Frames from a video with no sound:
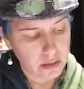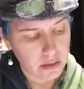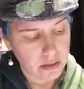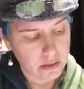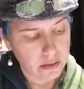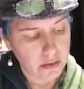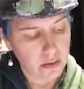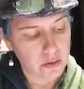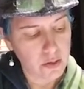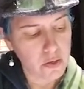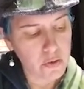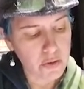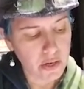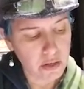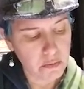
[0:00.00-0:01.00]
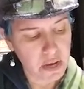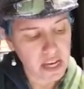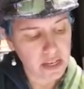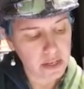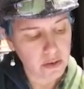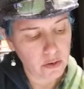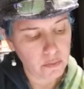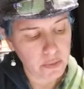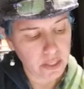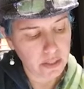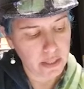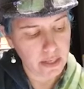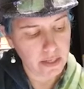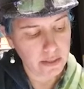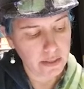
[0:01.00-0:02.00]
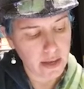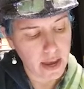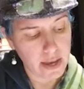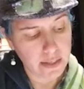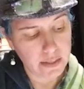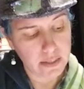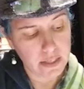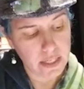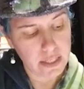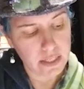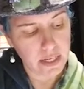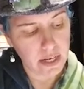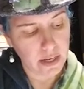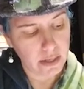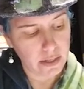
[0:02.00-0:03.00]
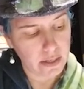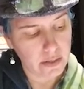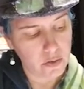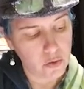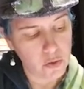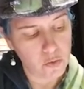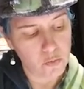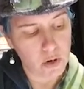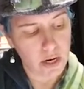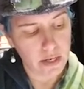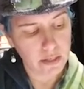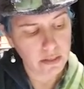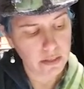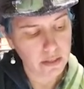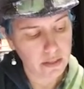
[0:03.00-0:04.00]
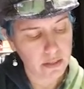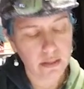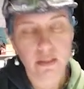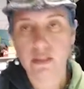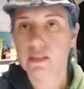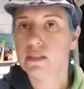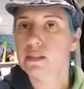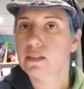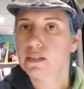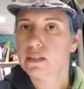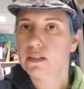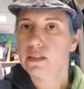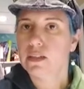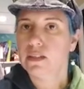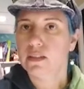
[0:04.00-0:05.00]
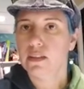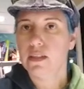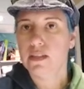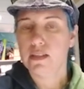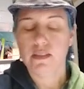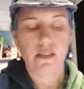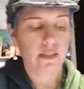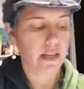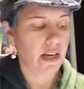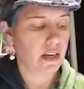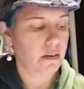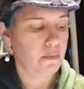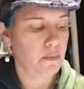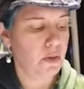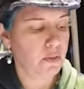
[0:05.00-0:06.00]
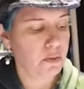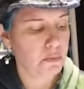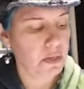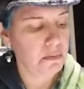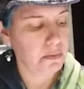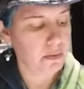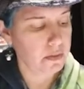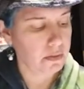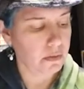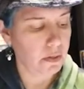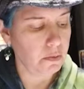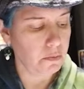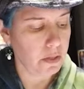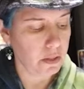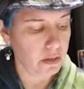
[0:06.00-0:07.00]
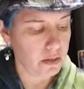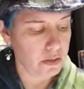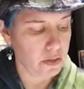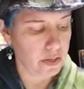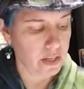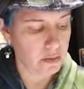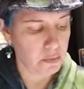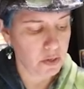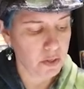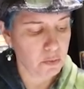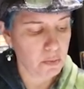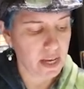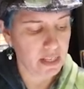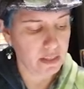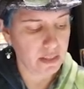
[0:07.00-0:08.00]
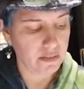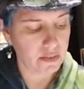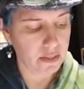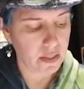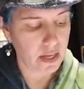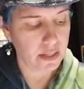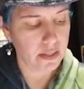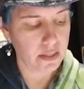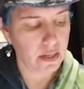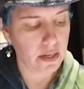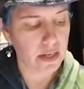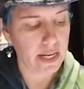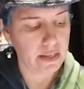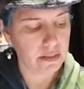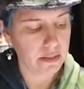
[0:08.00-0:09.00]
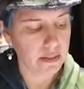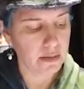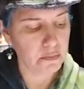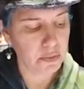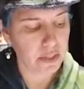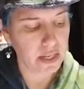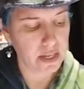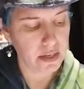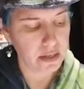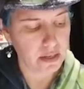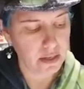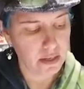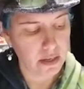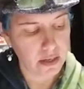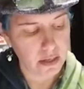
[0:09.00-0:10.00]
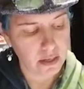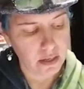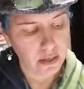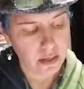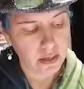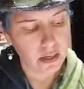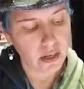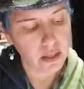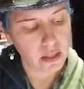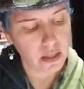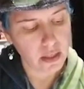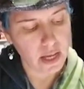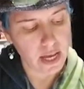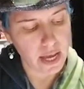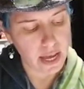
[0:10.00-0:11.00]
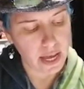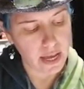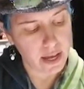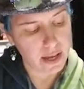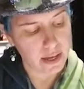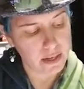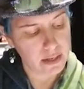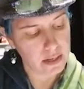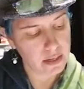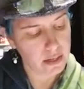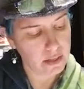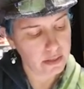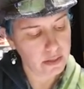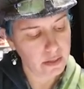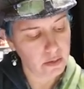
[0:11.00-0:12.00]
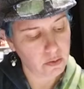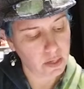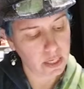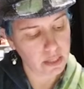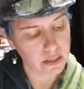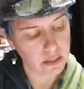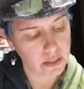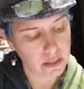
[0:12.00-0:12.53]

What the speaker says: So you can make your buildings as detailed as you want. This is how most people do it when they're drawing perspective, is they start out simply and then they add to it.